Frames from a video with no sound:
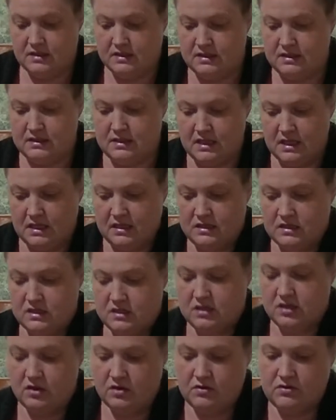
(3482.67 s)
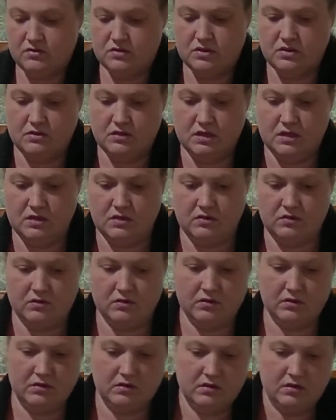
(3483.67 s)
distinct toes, you
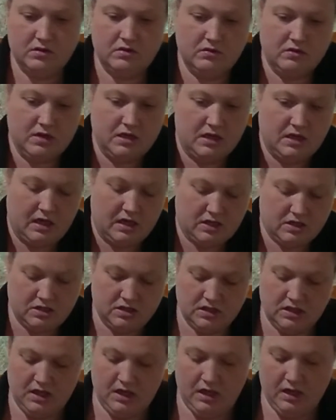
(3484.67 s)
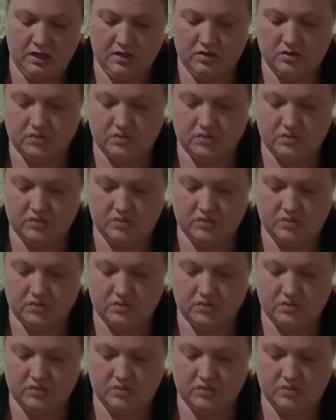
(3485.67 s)
can actually cut